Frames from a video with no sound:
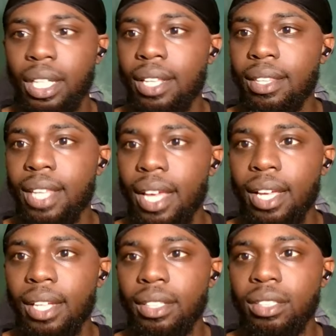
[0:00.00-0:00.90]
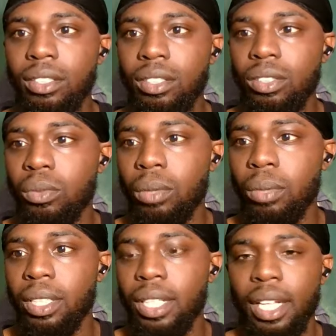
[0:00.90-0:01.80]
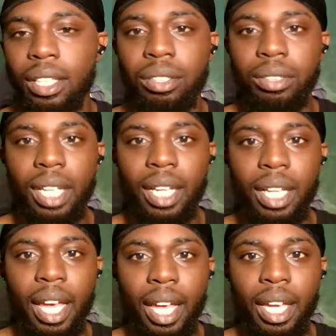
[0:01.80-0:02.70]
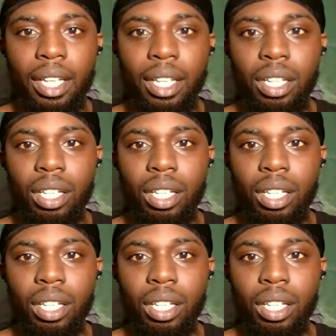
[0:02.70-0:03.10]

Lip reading: And then we would then create a